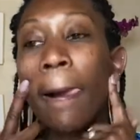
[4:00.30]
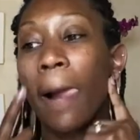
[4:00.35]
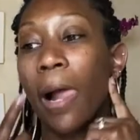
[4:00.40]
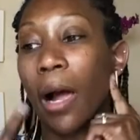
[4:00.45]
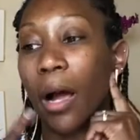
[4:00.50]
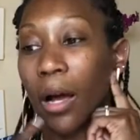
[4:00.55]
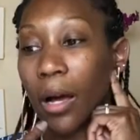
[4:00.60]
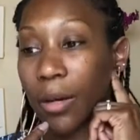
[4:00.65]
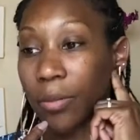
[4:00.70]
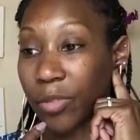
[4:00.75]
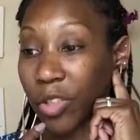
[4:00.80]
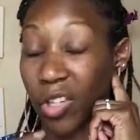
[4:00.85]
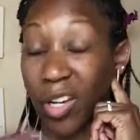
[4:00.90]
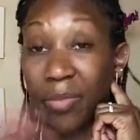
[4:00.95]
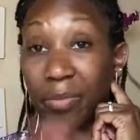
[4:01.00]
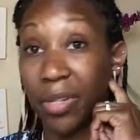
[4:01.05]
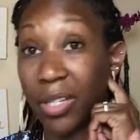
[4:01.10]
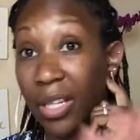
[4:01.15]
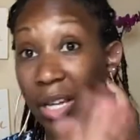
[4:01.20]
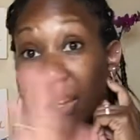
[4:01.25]
So I've
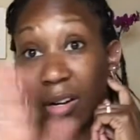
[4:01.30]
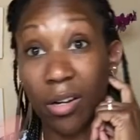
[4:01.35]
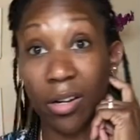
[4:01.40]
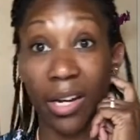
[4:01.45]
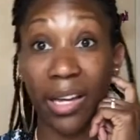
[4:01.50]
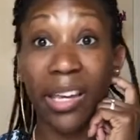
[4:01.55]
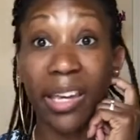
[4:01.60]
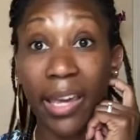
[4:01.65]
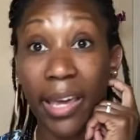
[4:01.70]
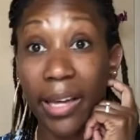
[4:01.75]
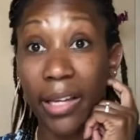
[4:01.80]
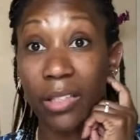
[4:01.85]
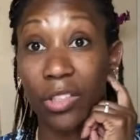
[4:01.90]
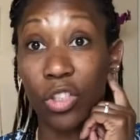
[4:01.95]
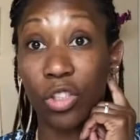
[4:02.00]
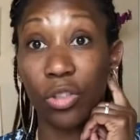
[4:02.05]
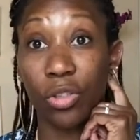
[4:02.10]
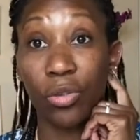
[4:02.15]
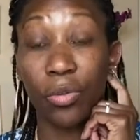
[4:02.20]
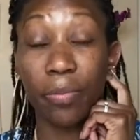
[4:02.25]
been like on a kick
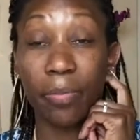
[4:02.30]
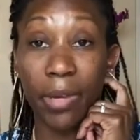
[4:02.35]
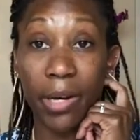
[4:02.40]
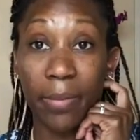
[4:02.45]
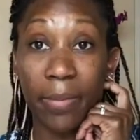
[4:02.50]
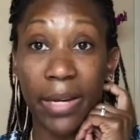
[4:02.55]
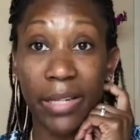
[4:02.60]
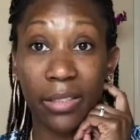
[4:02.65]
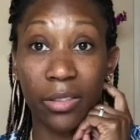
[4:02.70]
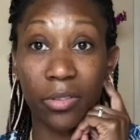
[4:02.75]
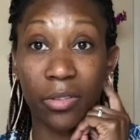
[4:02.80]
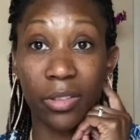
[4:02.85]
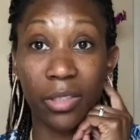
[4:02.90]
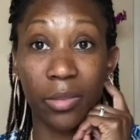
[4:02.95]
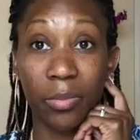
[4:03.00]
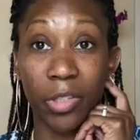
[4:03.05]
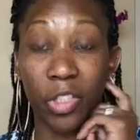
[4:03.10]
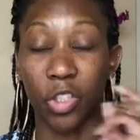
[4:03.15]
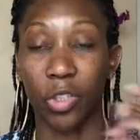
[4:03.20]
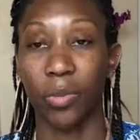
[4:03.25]
to minimize those as
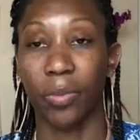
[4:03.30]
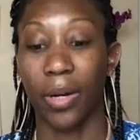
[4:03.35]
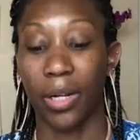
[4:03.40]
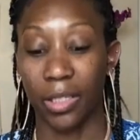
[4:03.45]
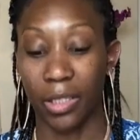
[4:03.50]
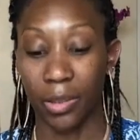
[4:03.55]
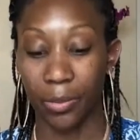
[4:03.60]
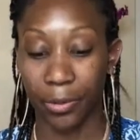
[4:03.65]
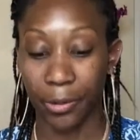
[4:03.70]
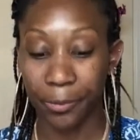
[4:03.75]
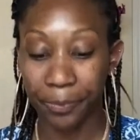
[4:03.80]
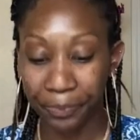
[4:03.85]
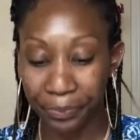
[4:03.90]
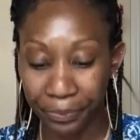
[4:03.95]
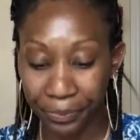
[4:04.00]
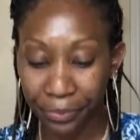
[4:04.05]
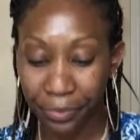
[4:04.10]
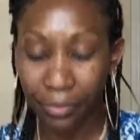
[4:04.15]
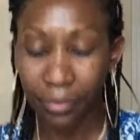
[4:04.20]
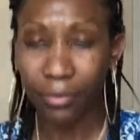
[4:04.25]
much as possible.
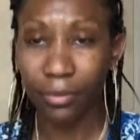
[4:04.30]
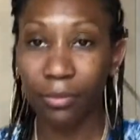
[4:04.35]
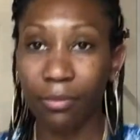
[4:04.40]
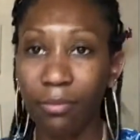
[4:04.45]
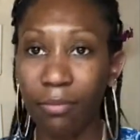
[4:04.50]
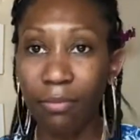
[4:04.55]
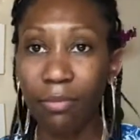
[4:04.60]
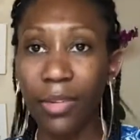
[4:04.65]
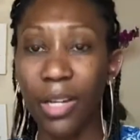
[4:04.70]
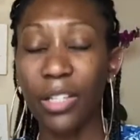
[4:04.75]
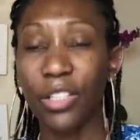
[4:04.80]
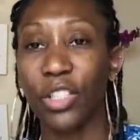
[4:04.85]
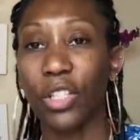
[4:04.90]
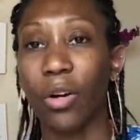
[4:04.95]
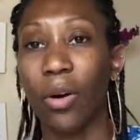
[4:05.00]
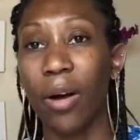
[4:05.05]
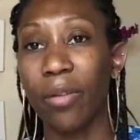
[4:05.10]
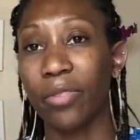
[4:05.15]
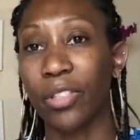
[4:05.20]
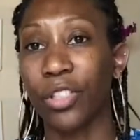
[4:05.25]
So
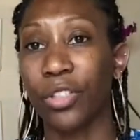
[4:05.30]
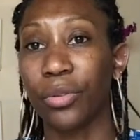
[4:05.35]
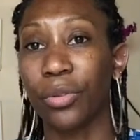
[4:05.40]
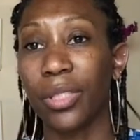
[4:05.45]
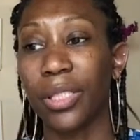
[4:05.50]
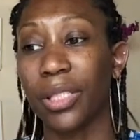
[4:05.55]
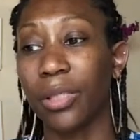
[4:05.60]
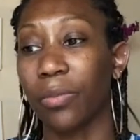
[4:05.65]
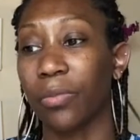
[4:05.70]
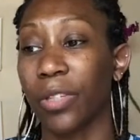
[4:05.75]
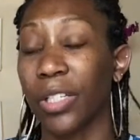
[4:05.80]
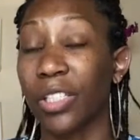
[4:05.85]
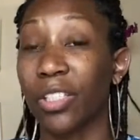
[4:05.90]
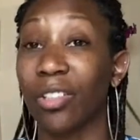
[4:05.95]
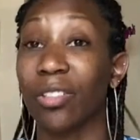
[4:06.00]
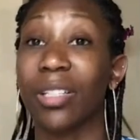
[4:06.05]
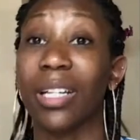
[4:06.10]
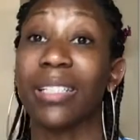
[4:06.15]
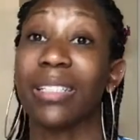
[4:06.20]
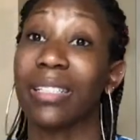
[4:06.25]
I was doing some
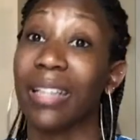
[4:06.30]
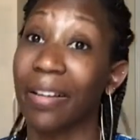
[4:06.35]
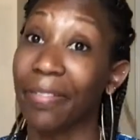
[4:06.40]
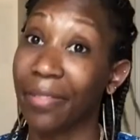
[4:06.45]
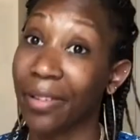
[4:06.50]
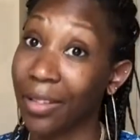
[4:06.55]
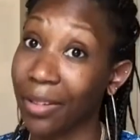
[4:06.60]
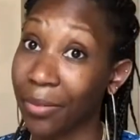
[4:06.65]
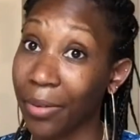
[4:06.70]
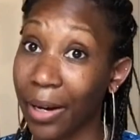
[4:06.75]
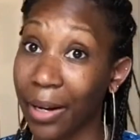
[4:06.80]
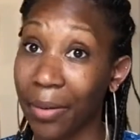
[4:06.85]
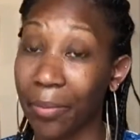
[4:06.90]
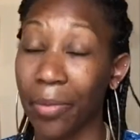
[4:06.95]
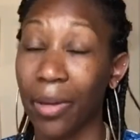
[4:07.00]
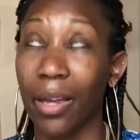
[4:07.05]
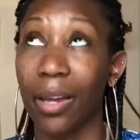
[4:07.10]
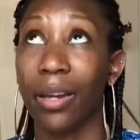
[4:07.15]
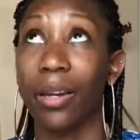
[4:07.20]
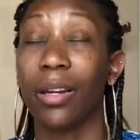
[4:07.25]
research. I definitely
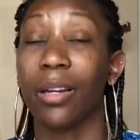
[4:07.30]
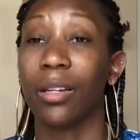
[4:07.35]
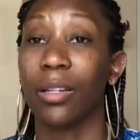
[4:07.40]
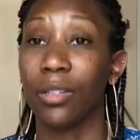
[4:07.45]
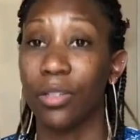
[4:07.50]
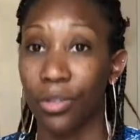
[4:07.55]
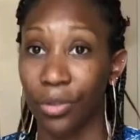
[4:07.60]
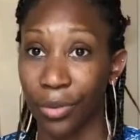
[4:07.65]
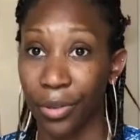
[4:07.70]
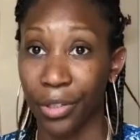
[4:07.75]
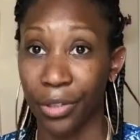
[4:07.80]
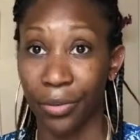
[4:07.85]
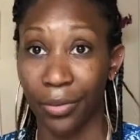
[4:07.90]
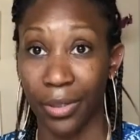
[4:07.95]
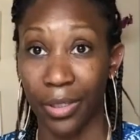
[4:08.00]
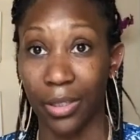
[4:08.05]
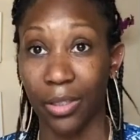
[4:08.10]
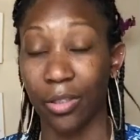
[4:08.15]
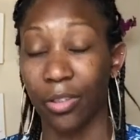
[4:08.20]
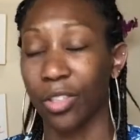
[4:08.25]
recommend doing your
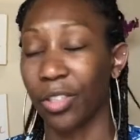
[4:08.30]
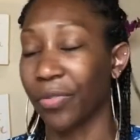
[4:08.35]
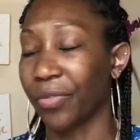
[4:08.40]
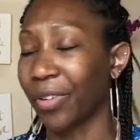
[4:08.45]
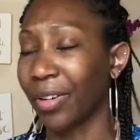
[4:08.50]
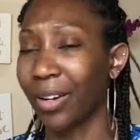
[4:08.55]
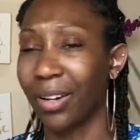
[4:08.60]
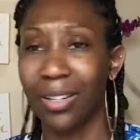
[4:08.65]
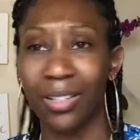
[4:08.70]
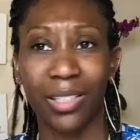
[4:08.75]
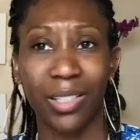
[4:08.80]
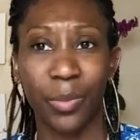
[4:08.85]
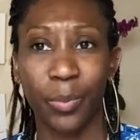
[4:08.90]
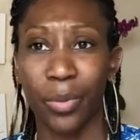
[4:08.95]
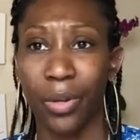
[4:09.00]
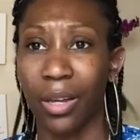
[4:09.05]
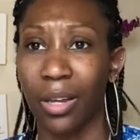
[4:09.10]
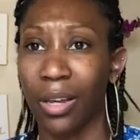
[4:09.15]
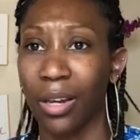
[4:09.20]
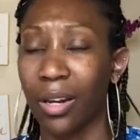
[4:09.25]
research. If you're gonna
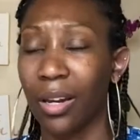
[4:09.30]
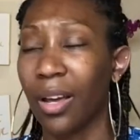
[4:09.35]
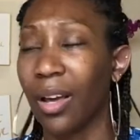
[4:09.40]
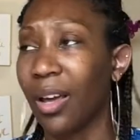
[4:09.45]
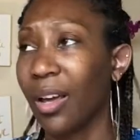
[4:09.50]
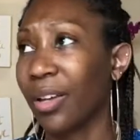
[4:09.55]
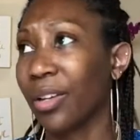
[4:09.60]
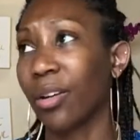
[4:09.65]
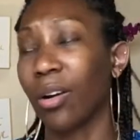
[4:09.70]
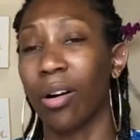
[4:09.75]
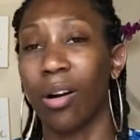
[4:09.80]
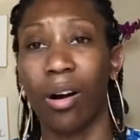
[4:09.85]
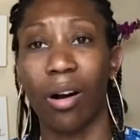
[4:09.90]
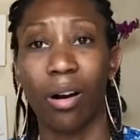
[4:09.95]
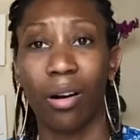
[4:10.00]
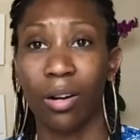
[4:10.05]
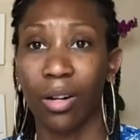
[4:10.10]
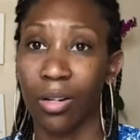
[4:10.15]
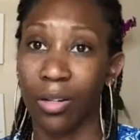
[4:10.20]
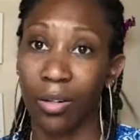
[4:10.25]
spend your
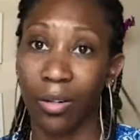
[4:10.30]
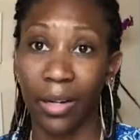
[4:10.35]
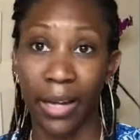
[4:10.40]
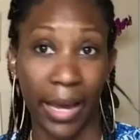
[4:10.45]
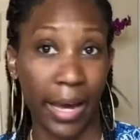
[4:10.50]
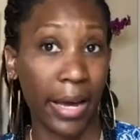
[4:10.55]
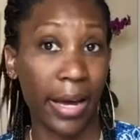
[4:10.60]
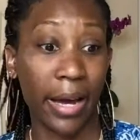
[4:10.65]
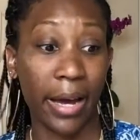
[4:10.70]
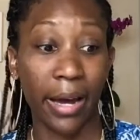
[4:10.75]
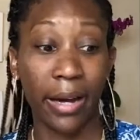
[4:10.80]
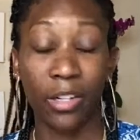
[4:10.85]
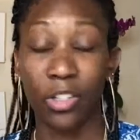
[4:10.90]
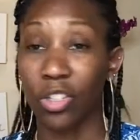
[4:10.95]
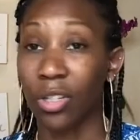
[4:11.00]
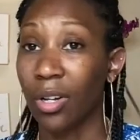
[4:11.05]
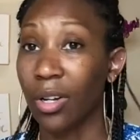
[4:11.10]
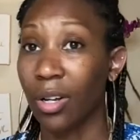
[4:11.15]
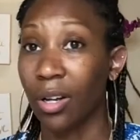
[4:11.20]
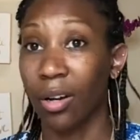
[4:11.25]
hard-earned cash
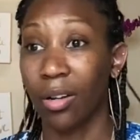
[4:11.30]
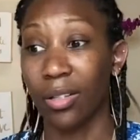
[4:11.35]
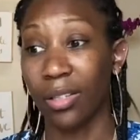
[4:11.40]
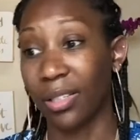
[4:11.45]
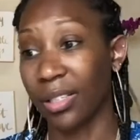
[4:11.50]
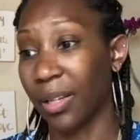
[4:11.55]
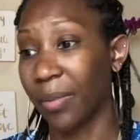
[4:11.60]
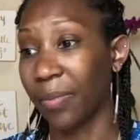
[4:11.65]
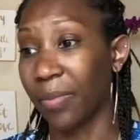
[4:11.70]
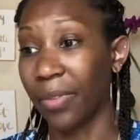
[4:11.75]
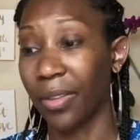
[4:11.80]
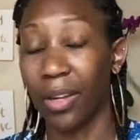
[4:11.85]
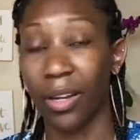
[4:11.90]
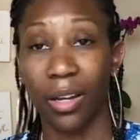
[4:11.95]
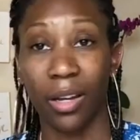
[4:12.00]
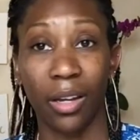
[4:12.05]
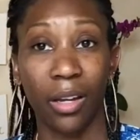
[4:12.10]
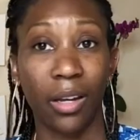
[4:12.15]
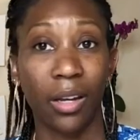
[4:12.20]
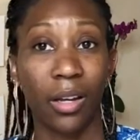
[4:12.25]
on
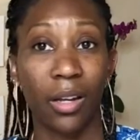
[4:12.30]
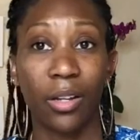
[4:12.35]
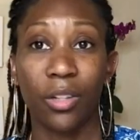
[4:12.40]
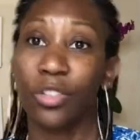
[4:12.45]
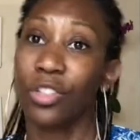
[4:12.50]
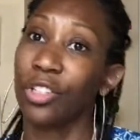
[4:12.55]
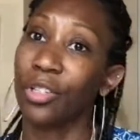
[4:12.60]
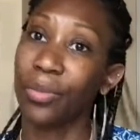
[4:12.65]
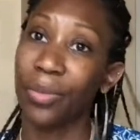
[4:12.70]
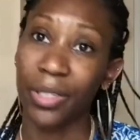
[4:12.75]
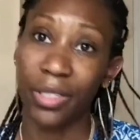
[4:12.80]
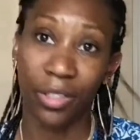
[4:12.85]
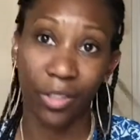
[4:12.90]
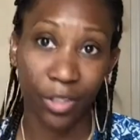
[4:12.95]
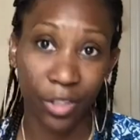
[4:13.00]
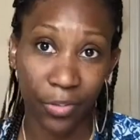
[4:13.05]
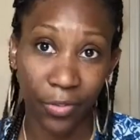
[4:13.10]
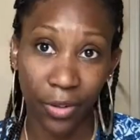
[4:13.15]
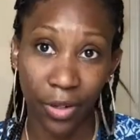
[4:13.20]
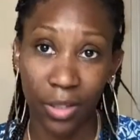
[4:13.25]
something, do your
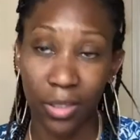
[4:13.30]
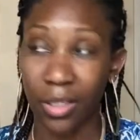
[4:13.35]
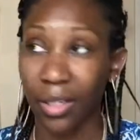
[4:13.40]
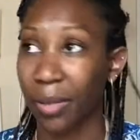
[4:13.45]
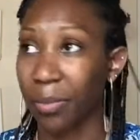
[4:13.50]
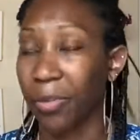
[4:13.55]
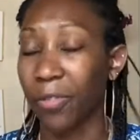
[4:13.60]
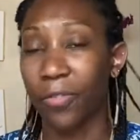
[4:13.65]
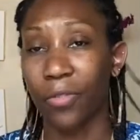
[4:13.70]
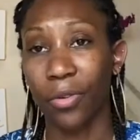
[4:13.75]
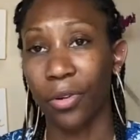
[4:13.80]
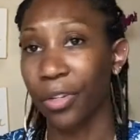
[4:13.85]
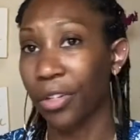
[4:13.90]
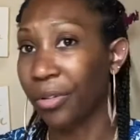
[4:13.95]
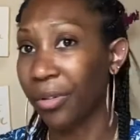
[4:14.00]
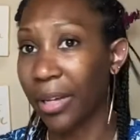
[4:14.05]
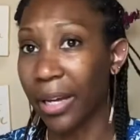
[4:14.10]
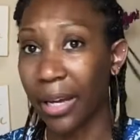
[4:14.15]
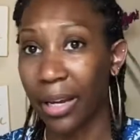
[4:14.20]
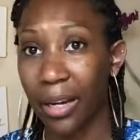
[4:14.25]
research first. Like before you
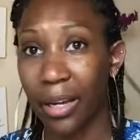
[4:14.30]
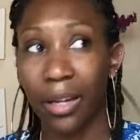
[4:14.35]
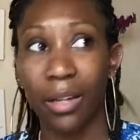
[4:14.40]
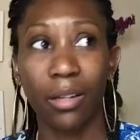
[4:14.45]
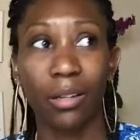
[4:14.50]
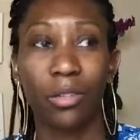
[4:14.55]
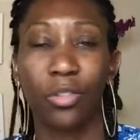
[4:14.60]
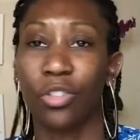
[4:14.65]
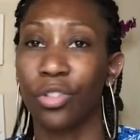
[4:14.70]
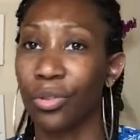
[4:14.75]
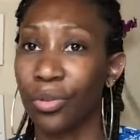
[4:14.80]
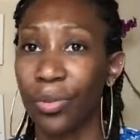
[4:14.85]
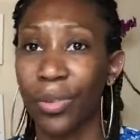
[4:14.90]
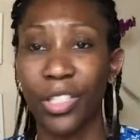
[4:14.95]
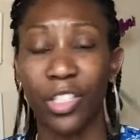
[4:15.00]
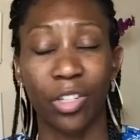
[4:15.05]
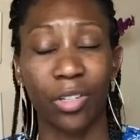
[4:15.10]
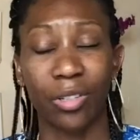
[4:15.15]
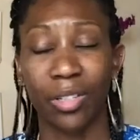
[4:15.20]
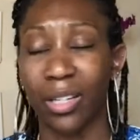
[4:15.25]
get it, do
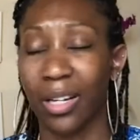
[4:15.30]
research.